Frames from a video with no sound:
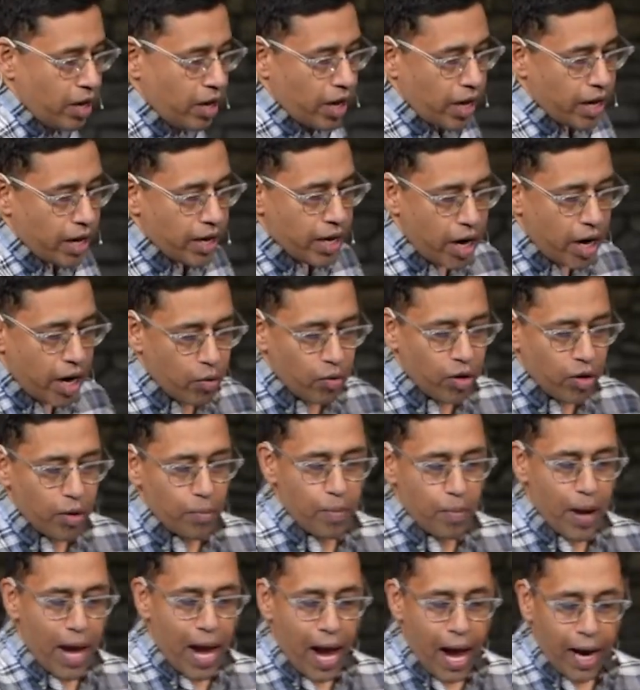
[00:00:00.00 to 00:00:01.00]
and now we're
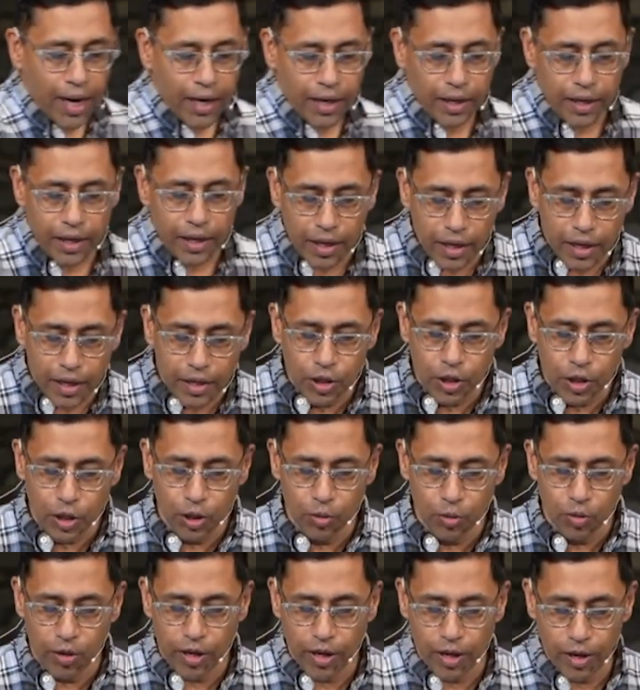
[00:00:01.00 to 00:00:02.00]
back
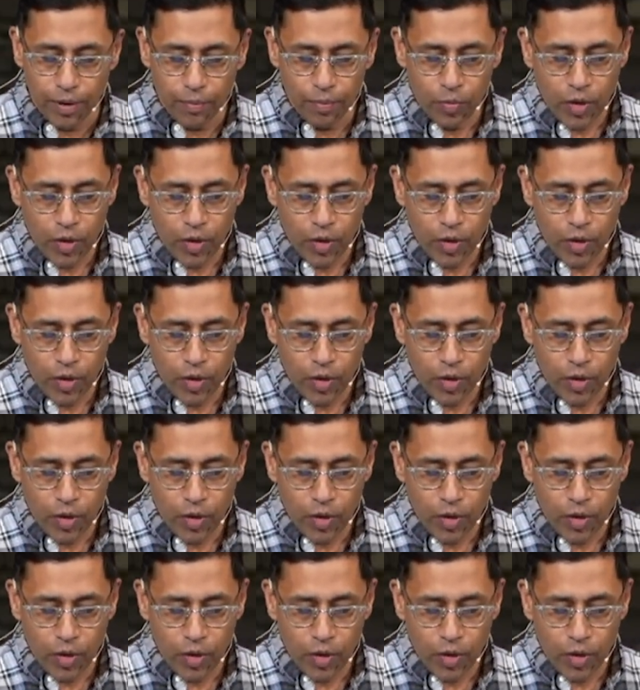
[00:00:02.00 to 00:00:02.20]
into it.